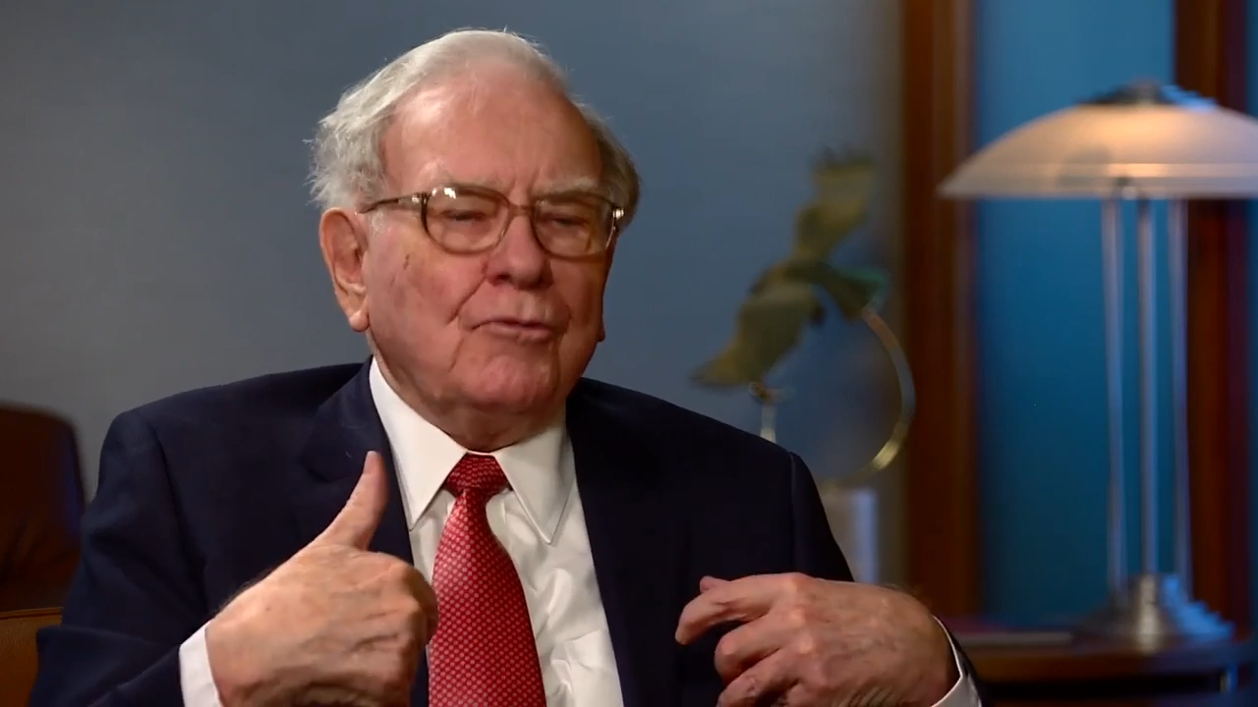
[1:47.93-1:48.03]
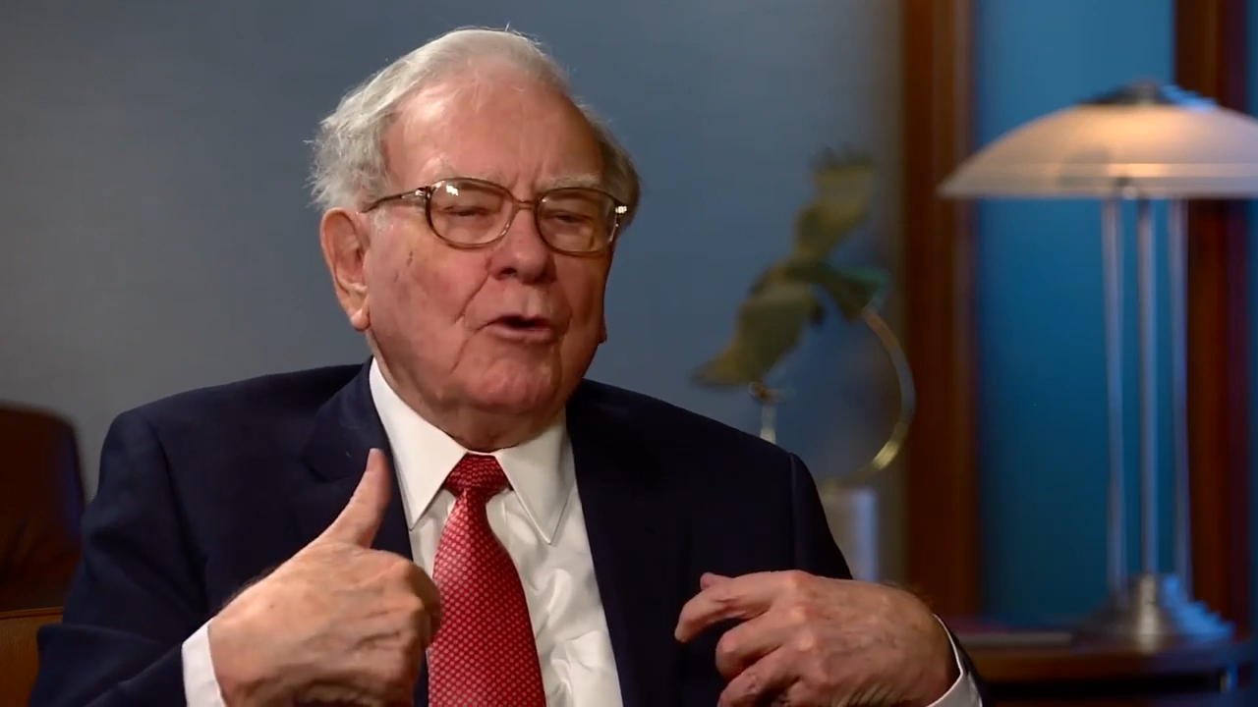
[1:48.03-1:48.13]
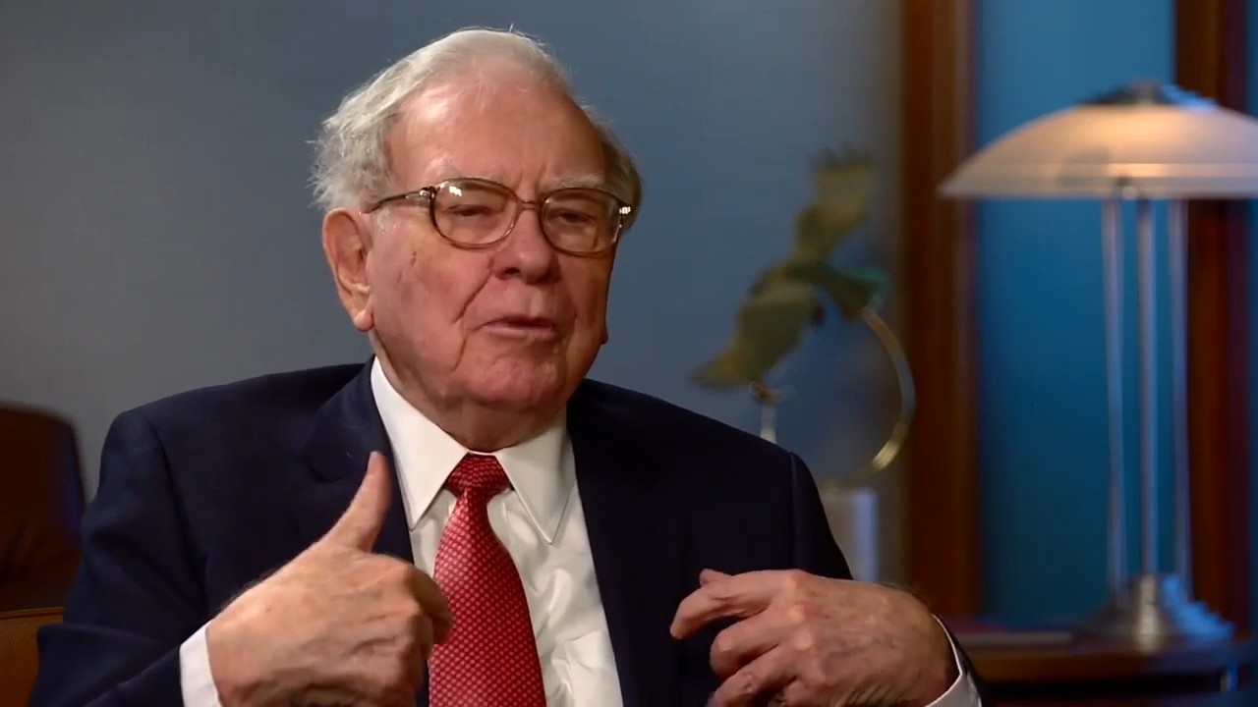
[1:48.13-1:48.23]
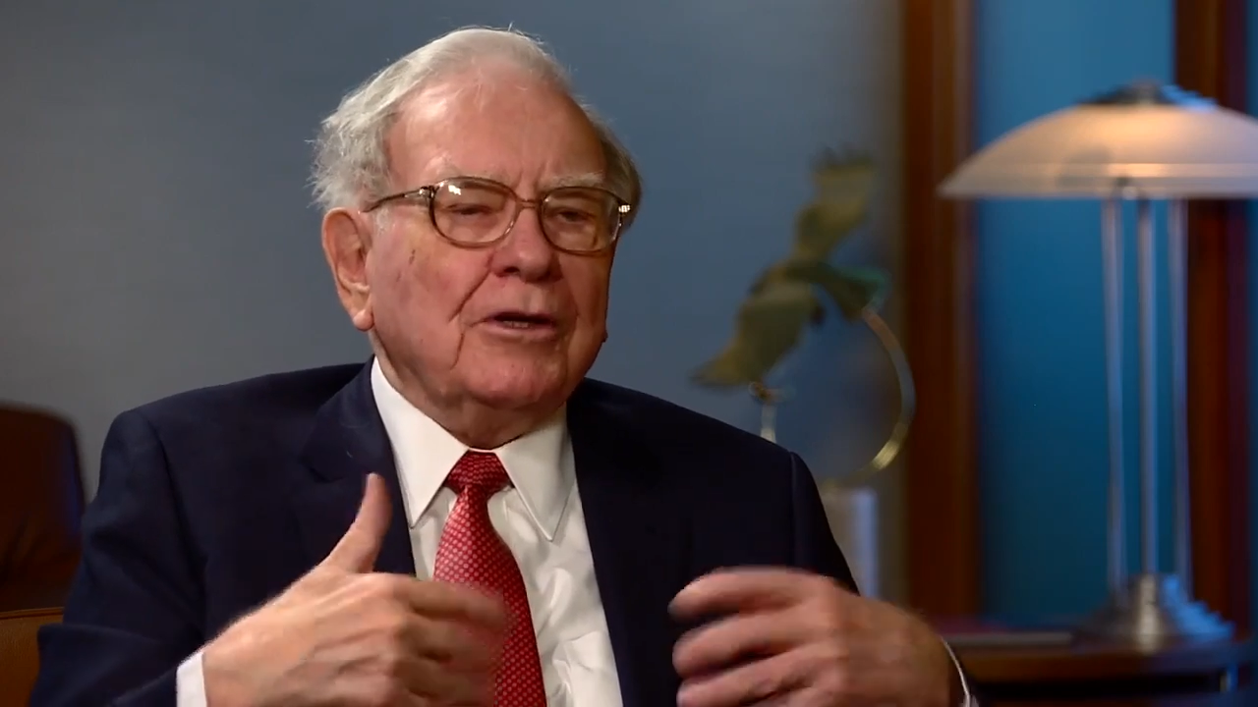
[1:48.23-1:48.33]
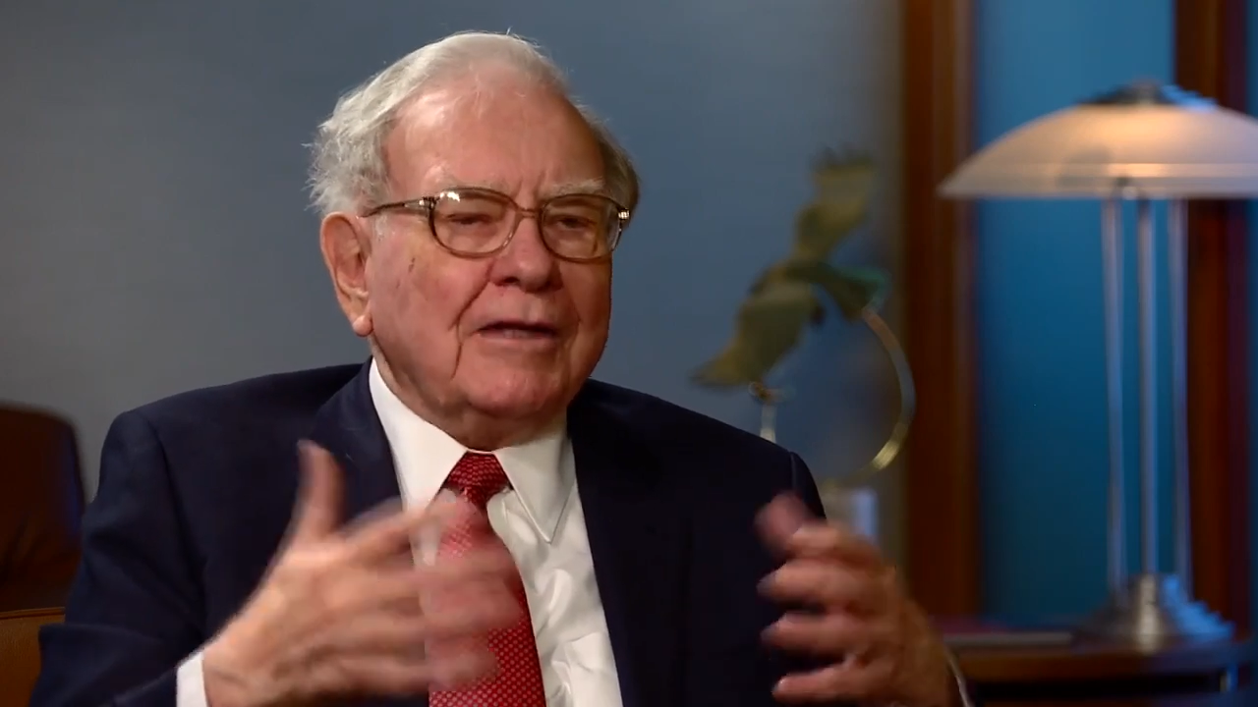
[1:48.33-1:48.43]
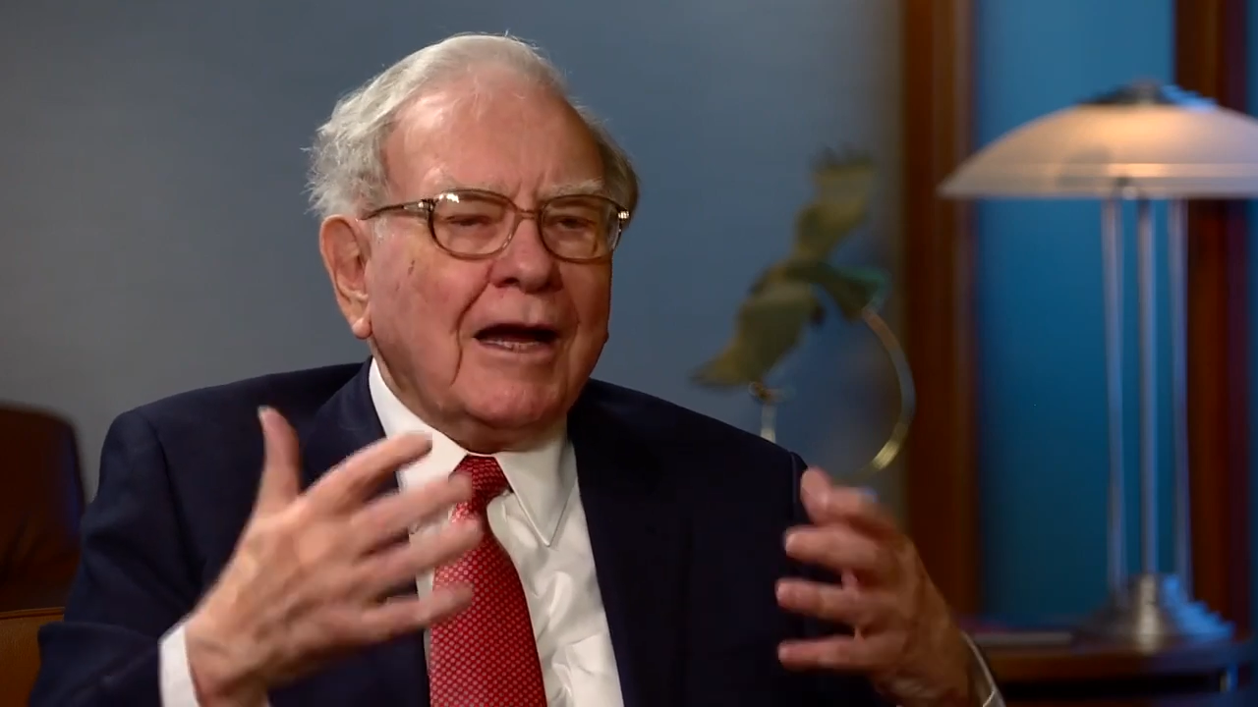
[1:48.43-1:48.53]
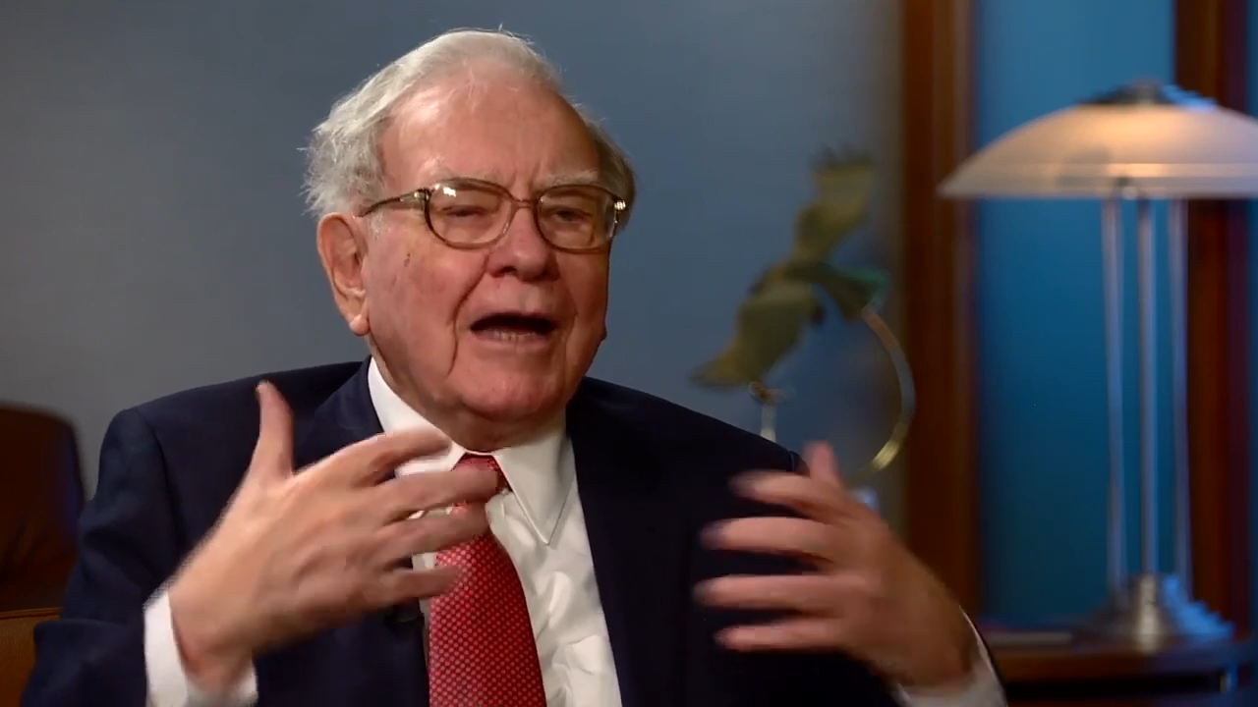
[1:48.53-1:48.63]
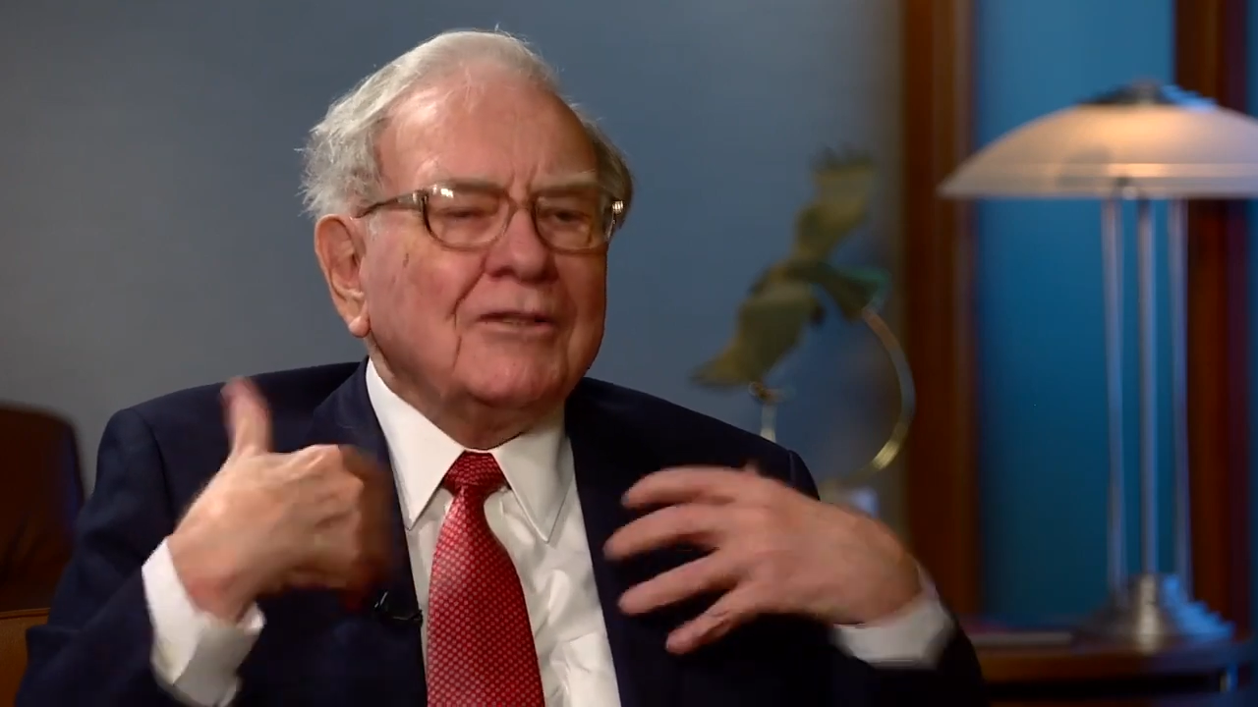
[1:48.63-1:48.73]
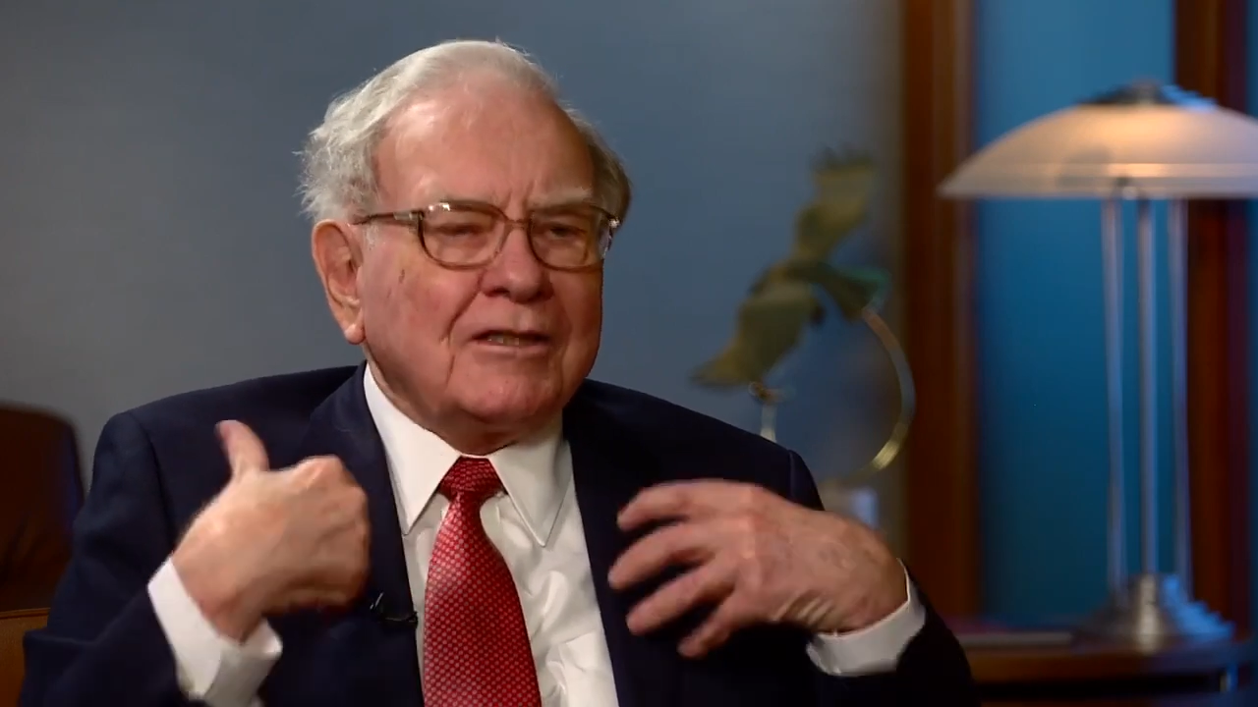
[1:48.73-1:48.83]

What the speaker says: $34 billion?